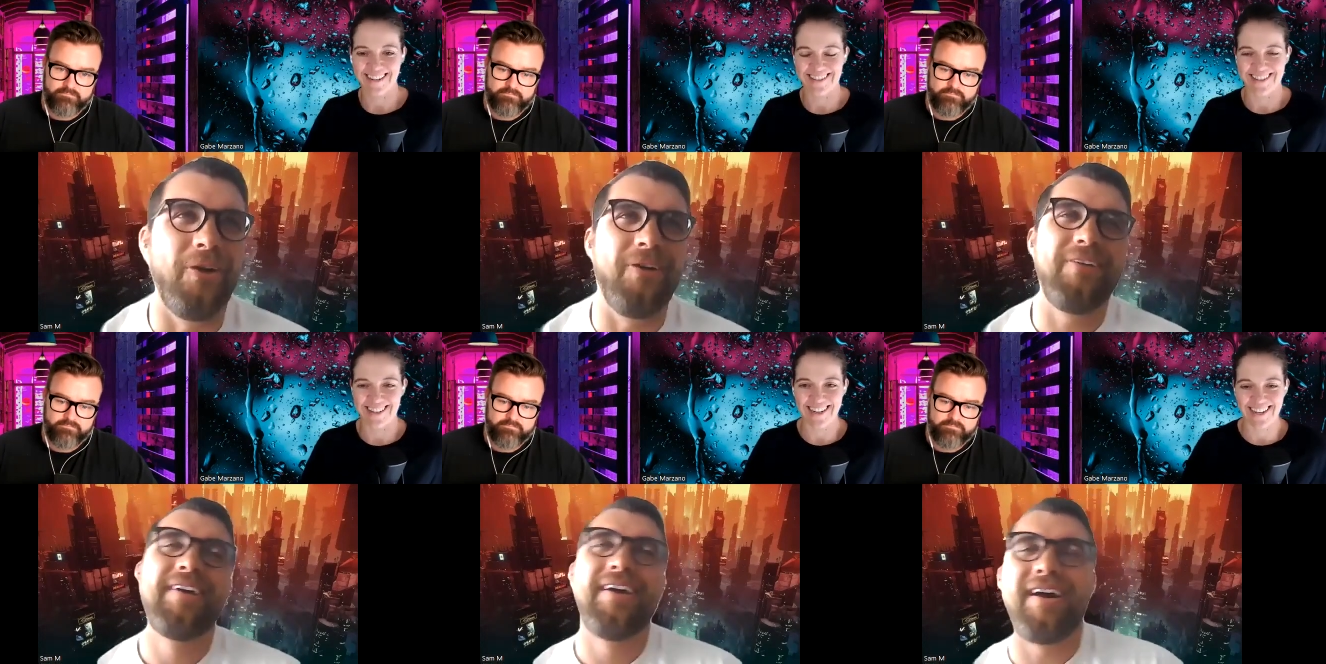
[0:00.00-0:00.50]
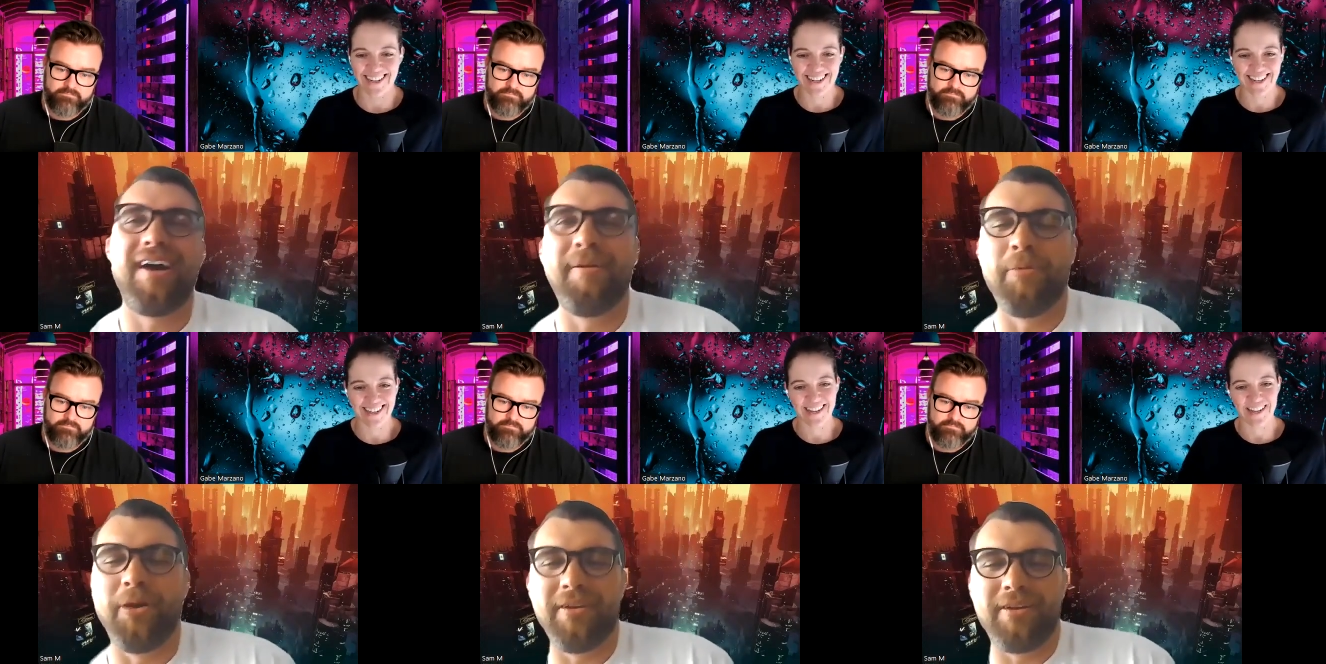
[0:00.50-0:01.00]
Speaker 1: How good is oh, that?
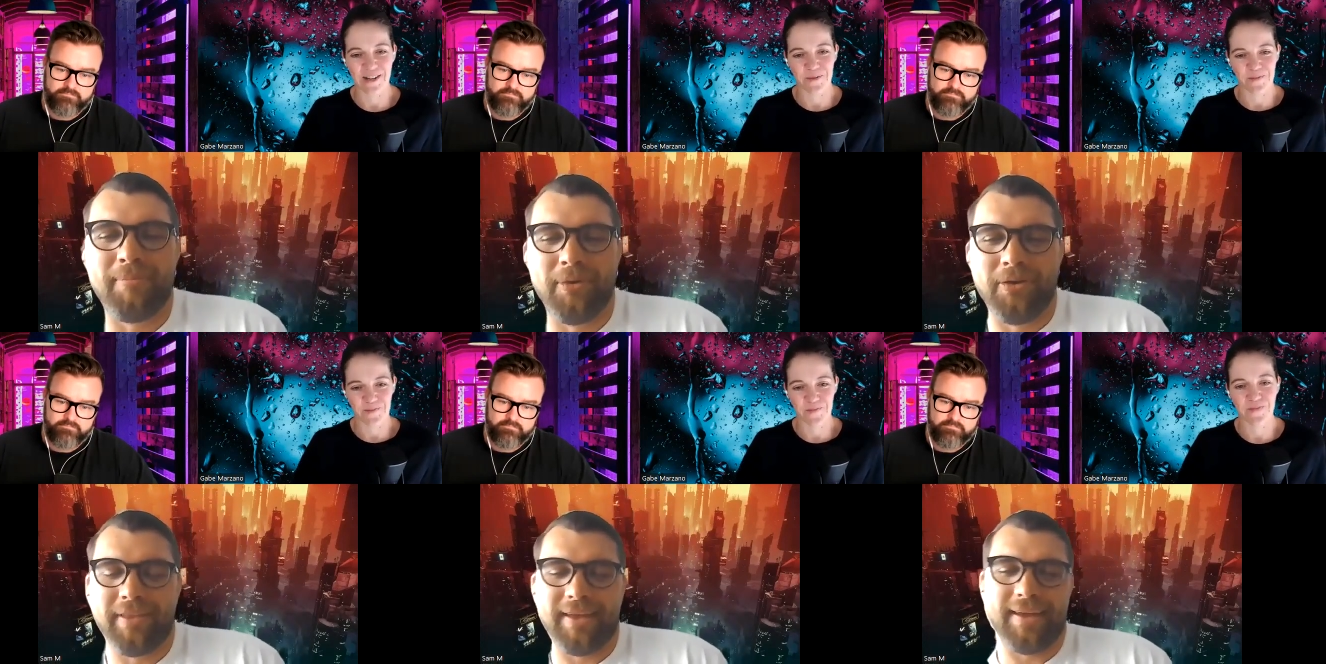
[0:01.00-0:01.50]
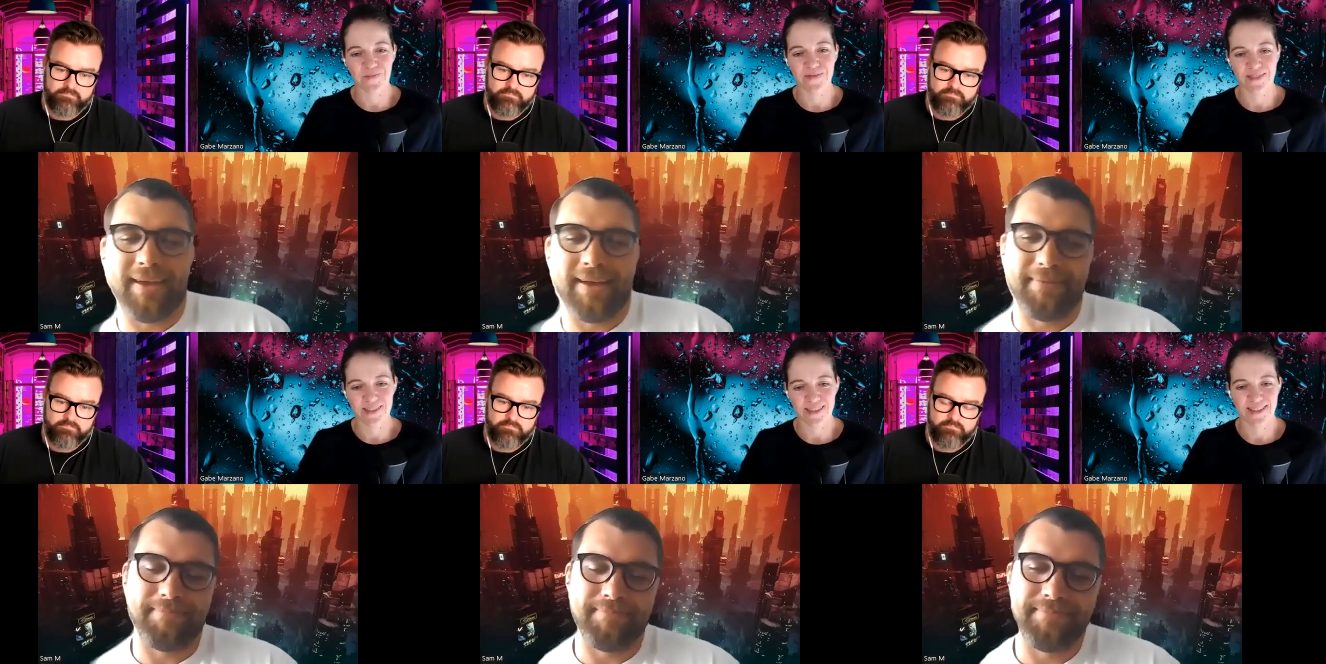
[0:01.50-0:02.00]
I'm on. I'm on
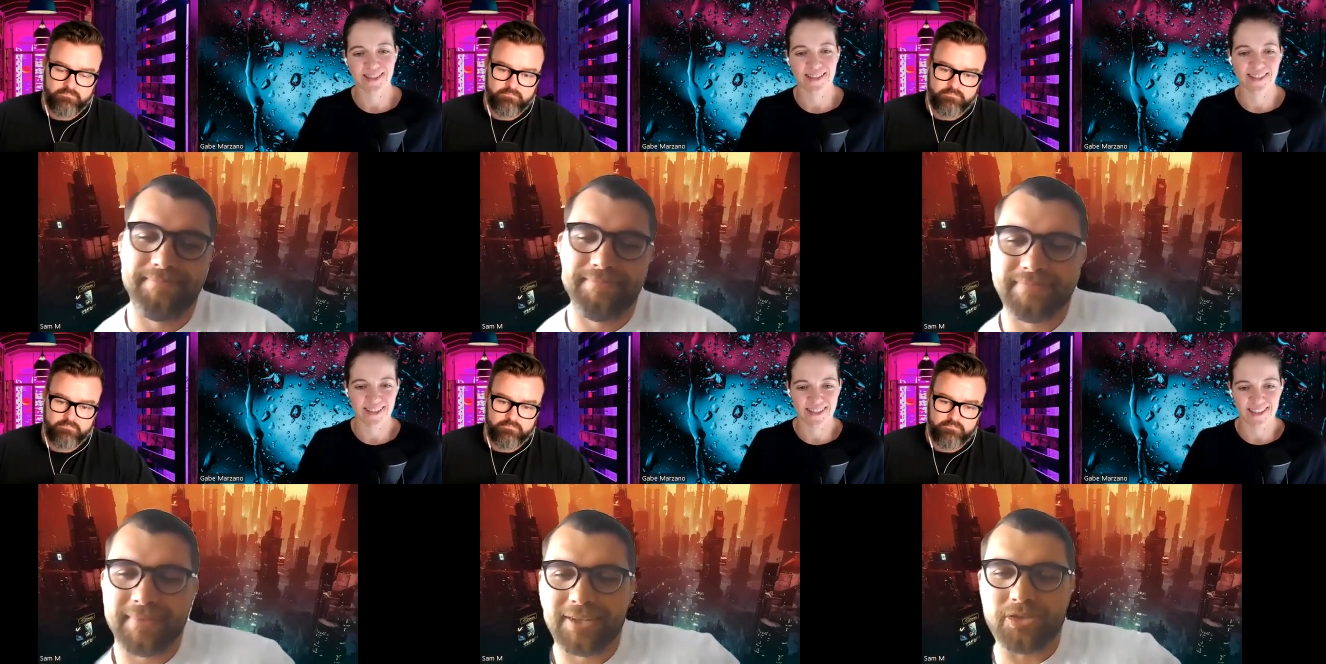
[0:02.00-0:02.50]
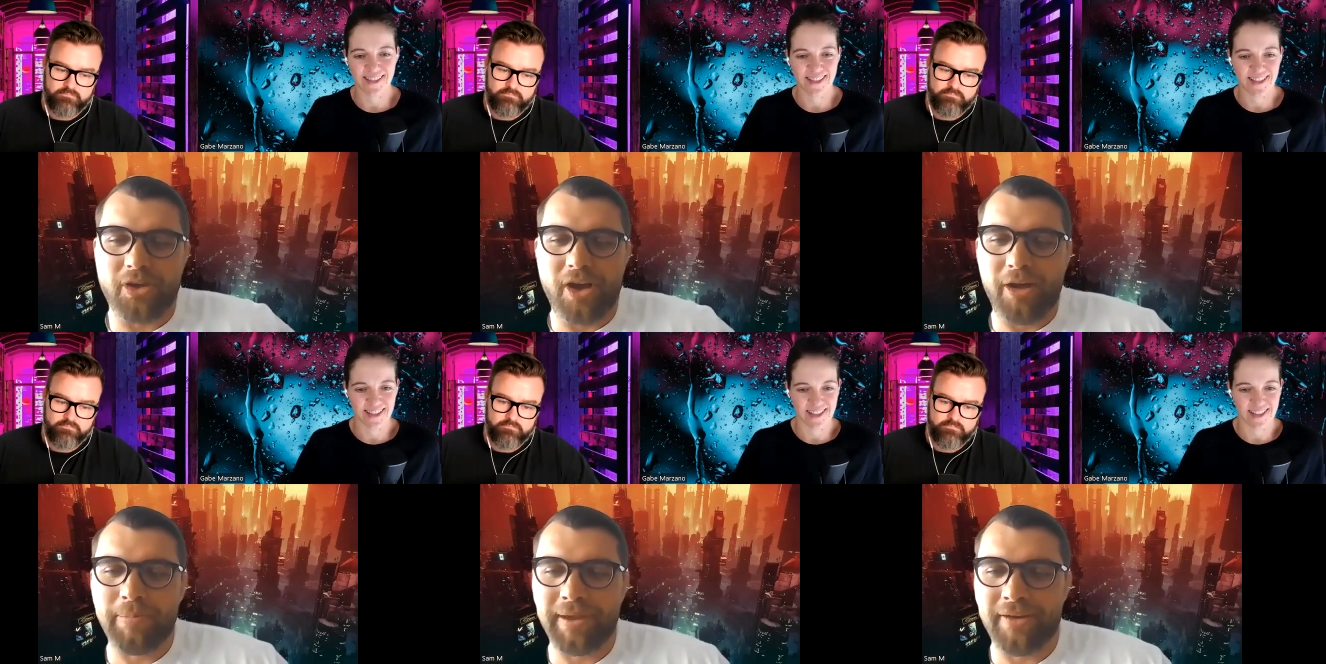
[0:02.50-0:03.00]
the um,
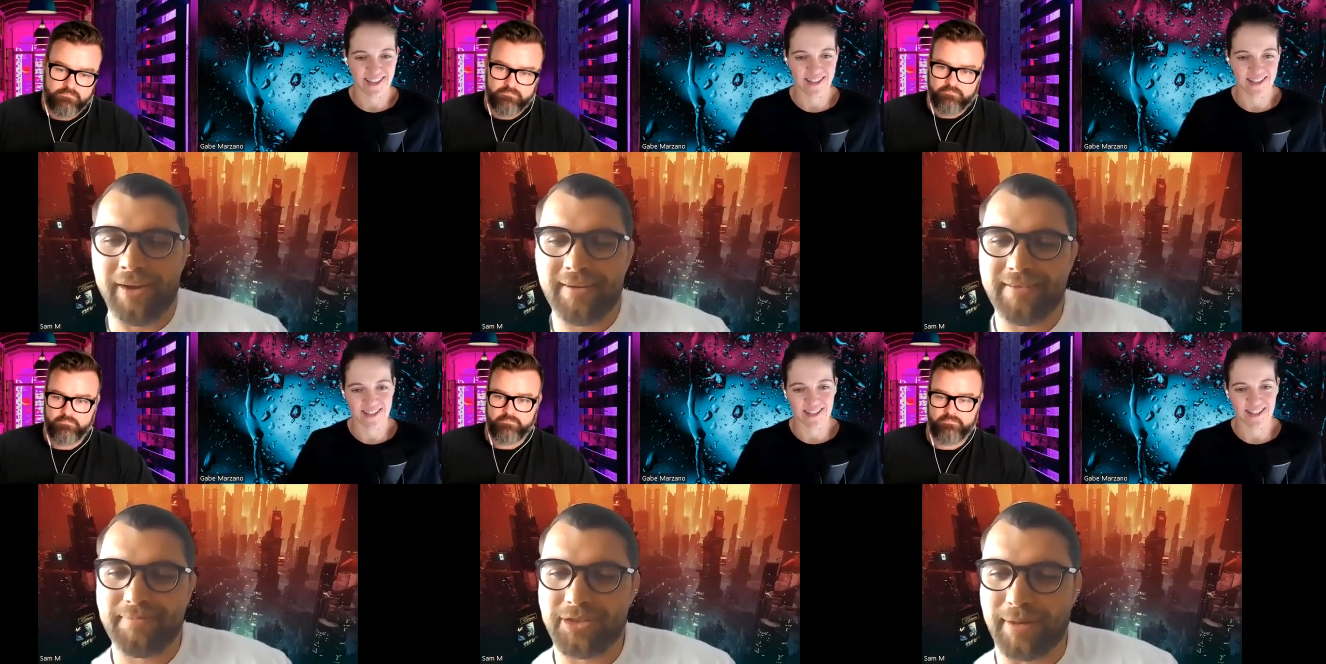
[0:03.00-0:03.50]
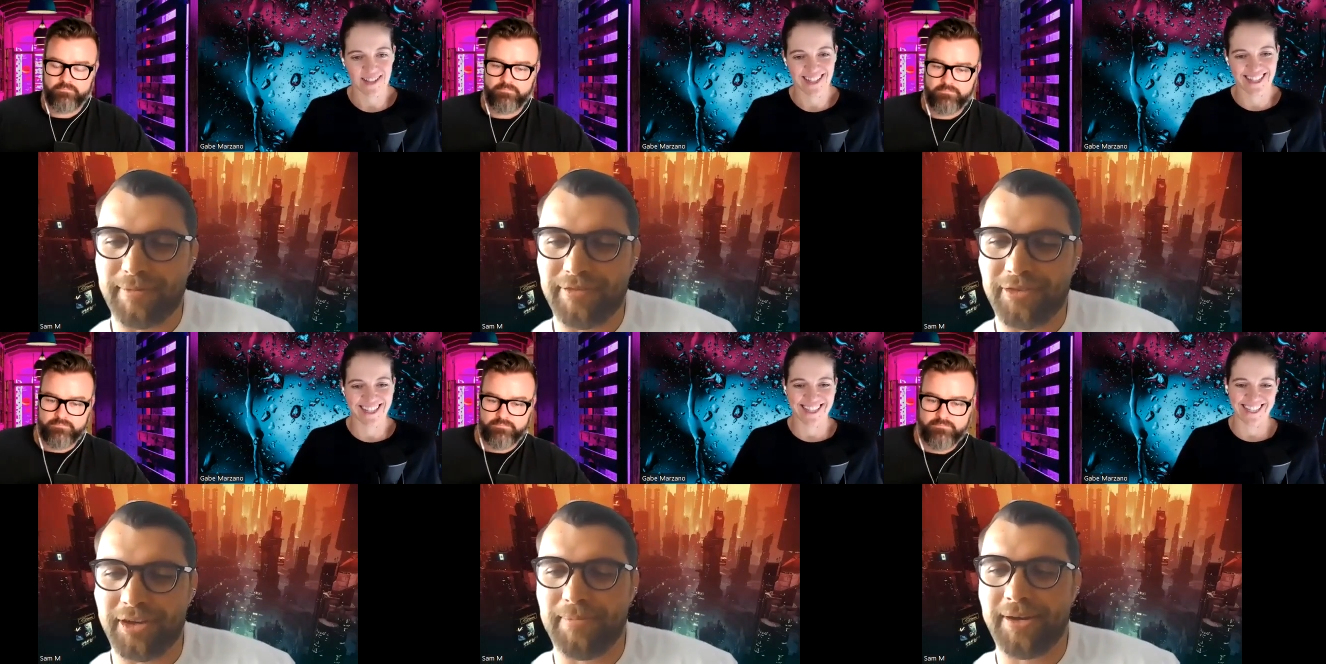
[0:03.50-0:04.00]
trial period.
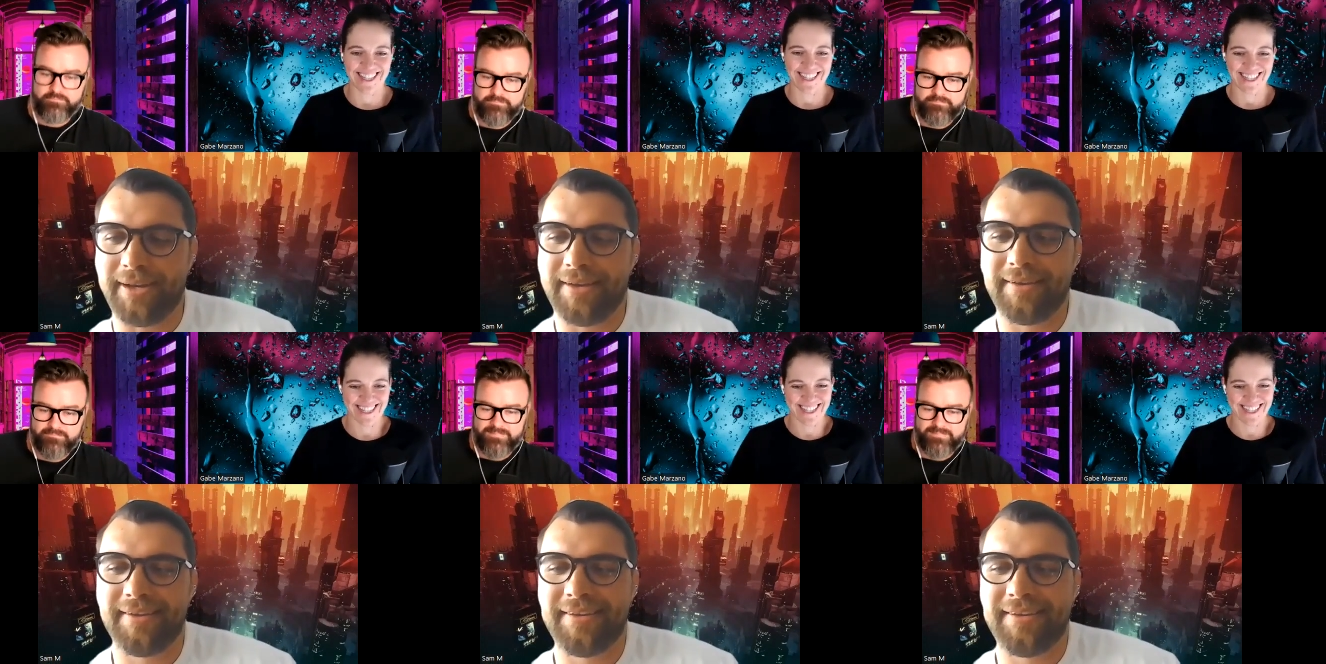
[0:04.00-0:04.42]
Trial before buy.